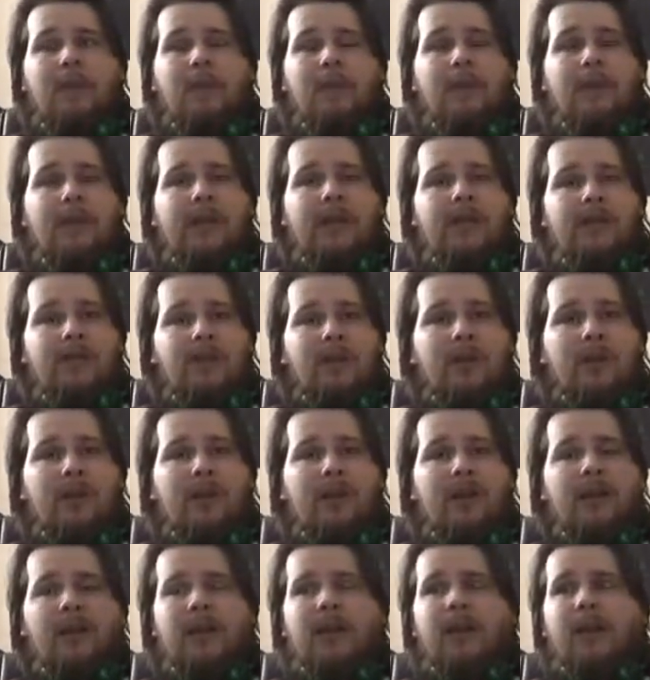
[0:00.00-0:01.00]
We can do
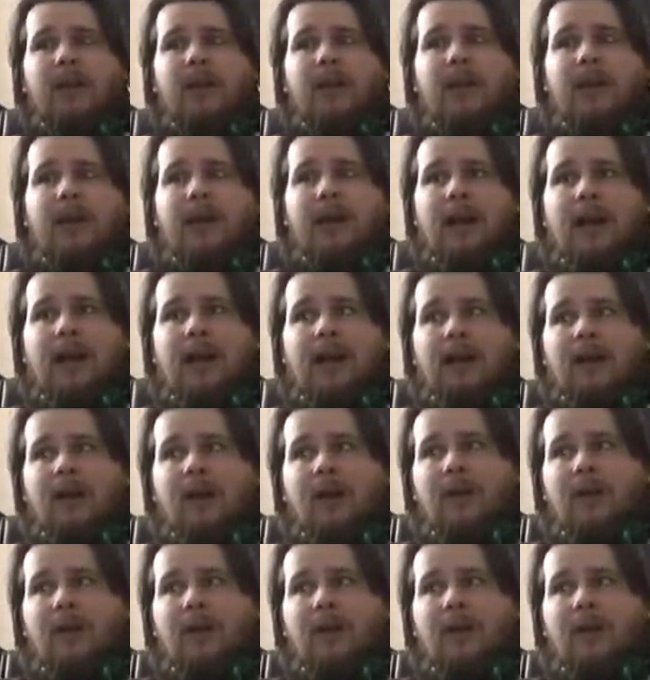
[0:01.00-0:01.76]
it, and